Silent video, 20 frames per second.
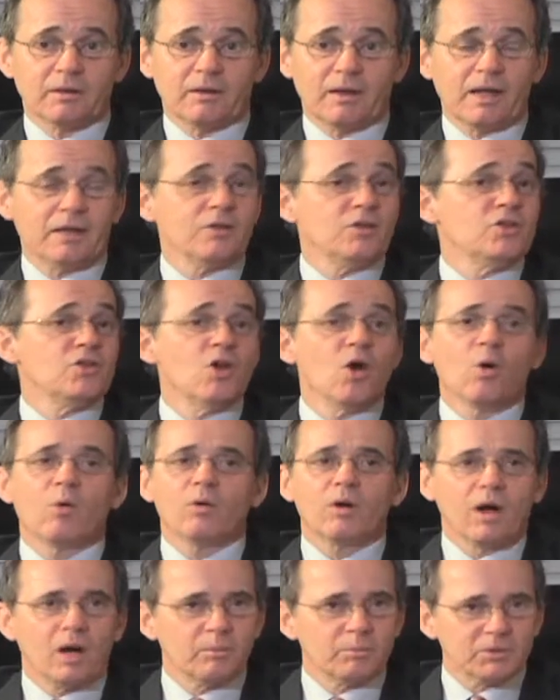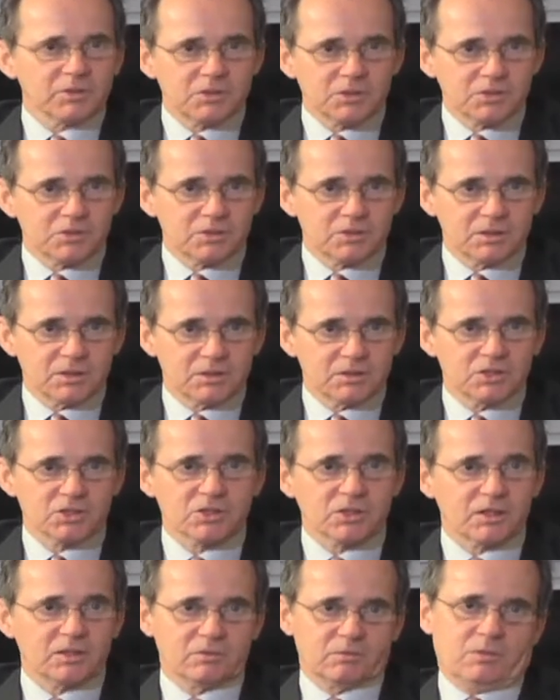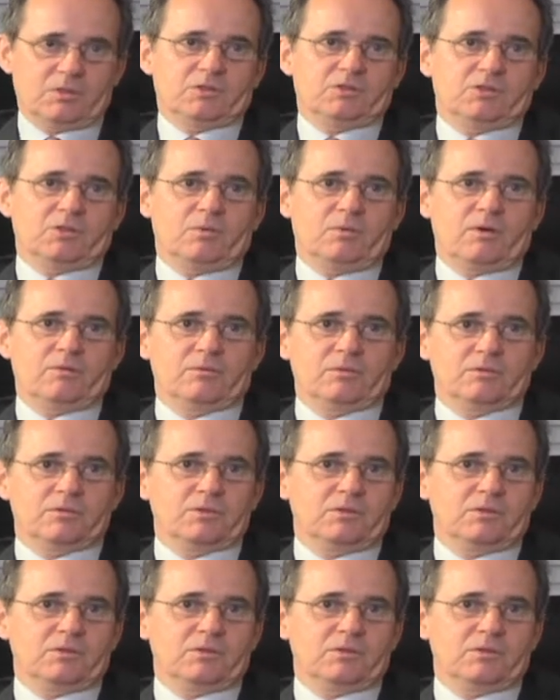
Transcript: and no competition in sight whatsoever.